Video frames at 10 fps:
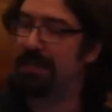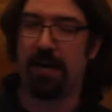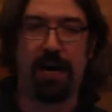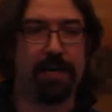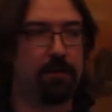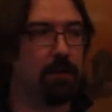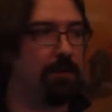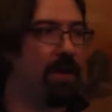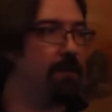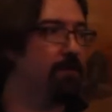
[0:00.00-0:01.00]
Tiny little
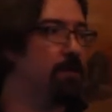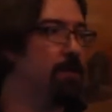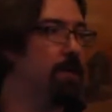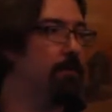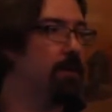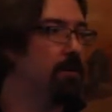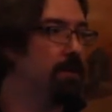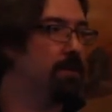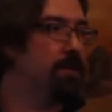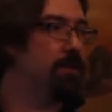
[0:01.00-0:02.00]
native stub
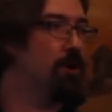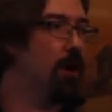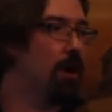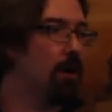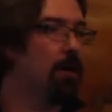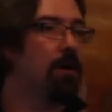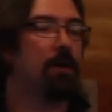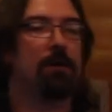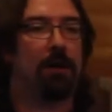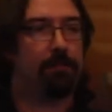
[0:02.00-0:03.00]
that's in the jar
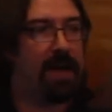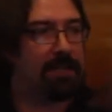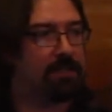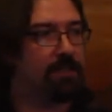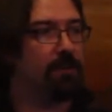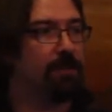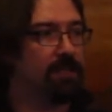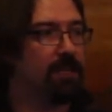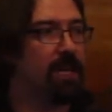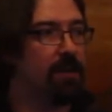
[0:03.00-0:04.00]
unpacks itself
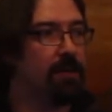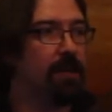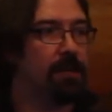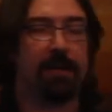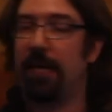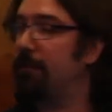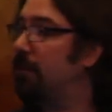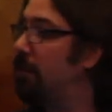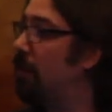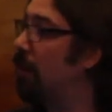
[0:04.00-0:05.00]
as needed and then
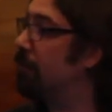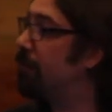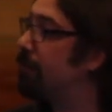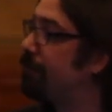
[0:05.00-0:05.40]
dynamically loads.